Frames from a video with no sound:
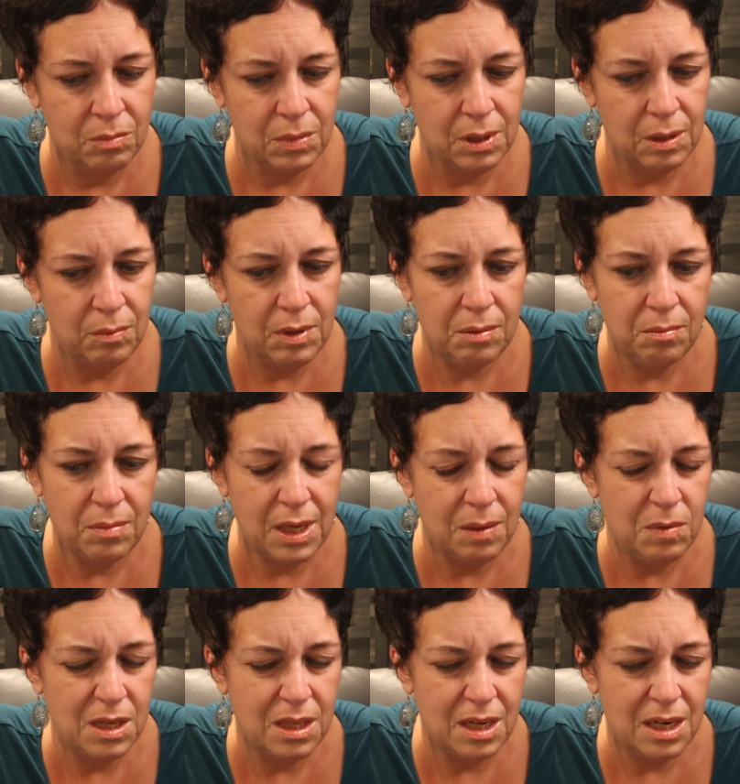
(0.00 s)
Maybe
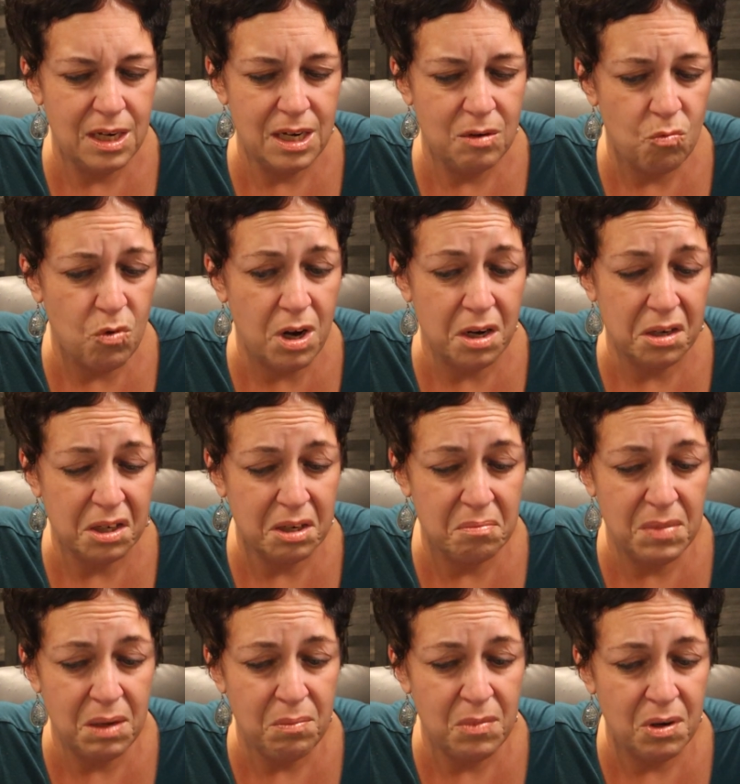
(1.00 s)
maybe they didn't want
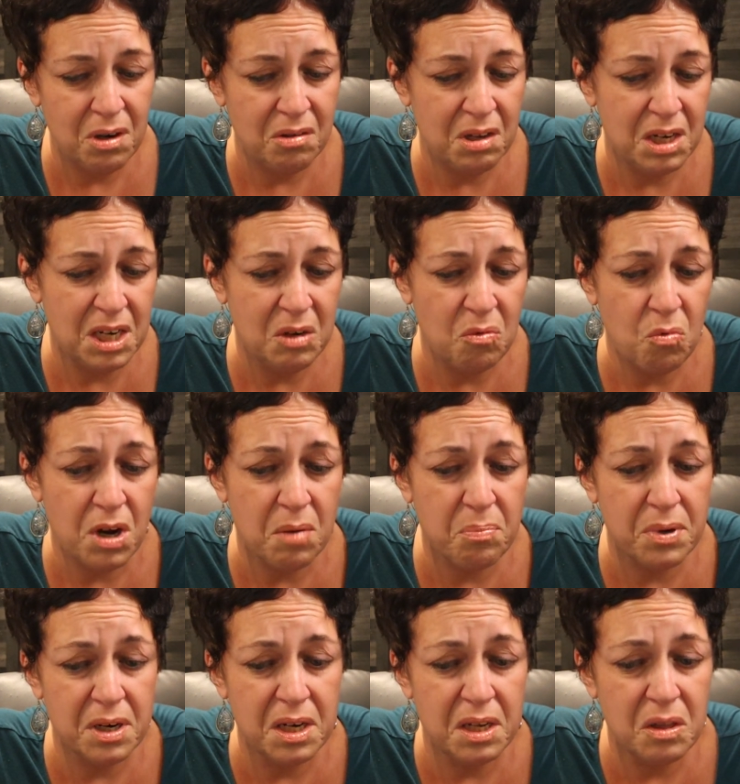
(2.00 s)
commitment or they didn't want
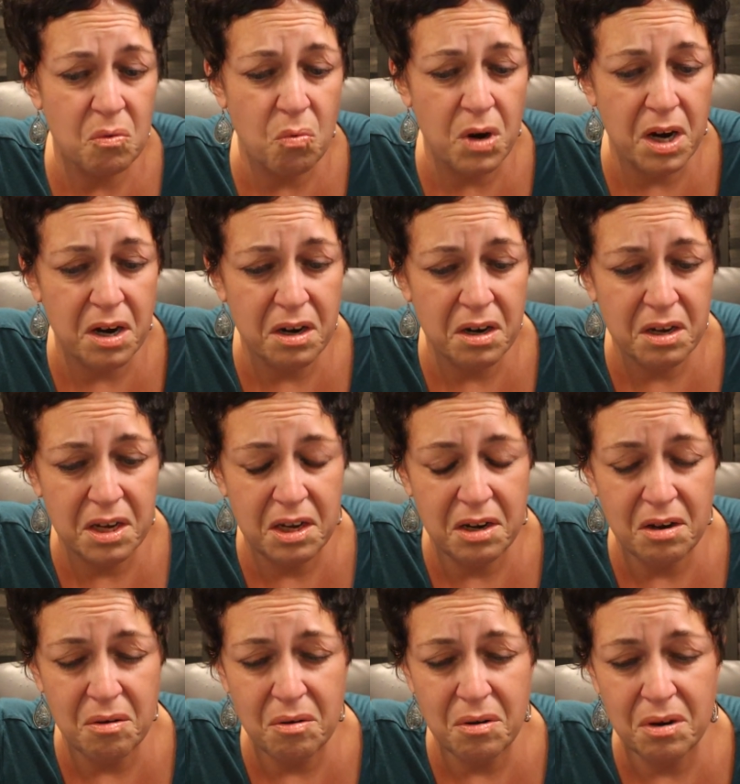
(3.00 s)
to put in the work, you
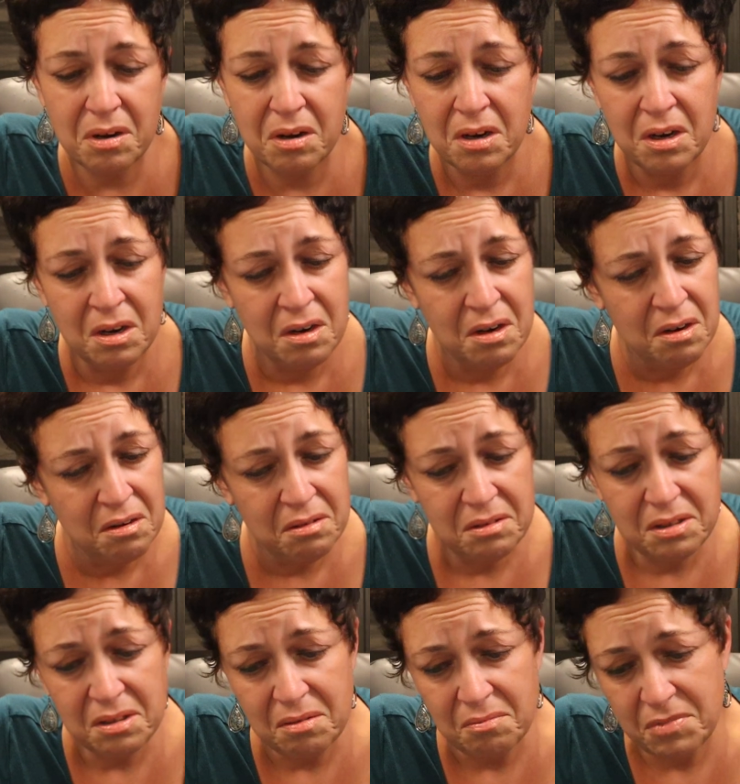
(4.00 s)
know, or
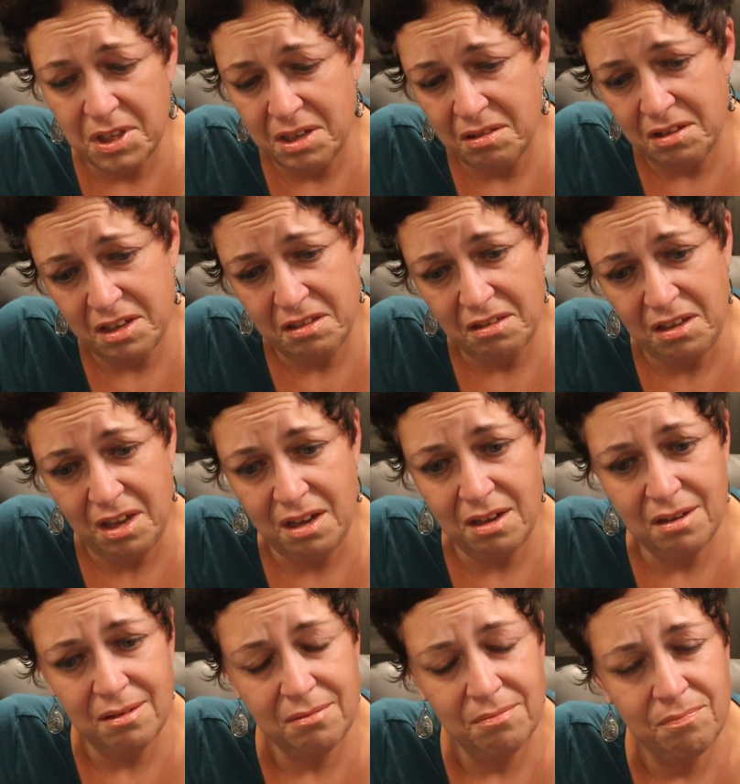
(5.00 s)
something like
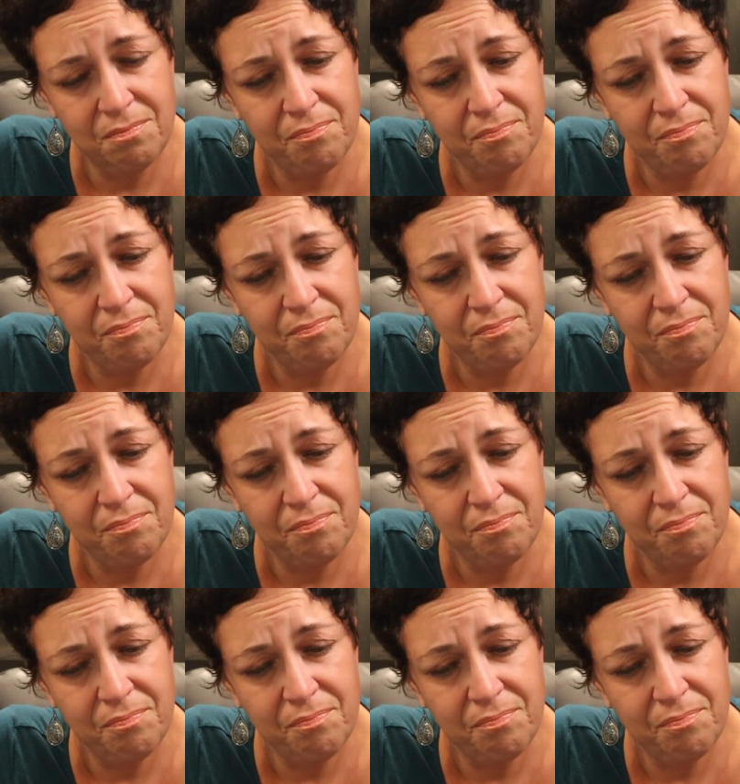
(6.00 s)
that.